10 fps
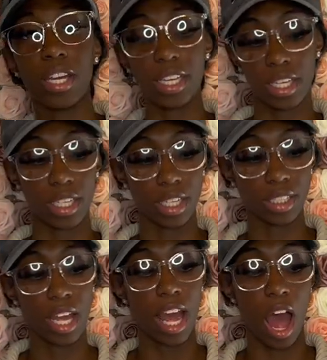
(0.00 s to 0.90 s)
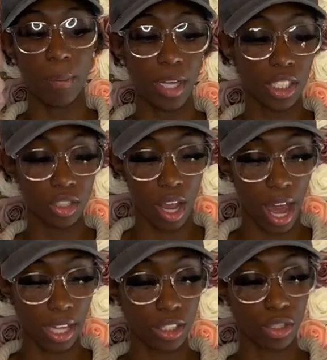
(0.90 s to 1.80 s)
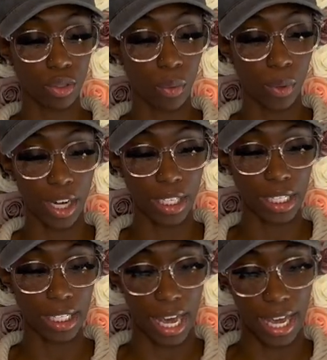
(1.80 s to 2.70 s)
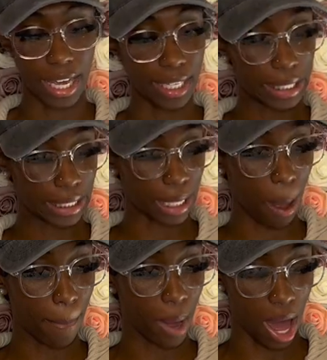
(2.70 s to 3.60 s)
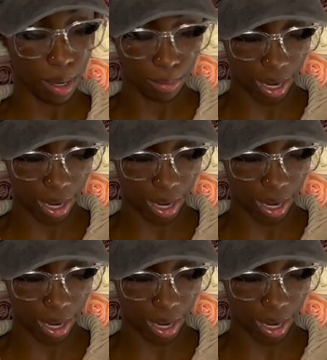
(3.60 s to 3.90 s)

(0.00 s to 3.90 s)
is I'm going to try to wear these as bottom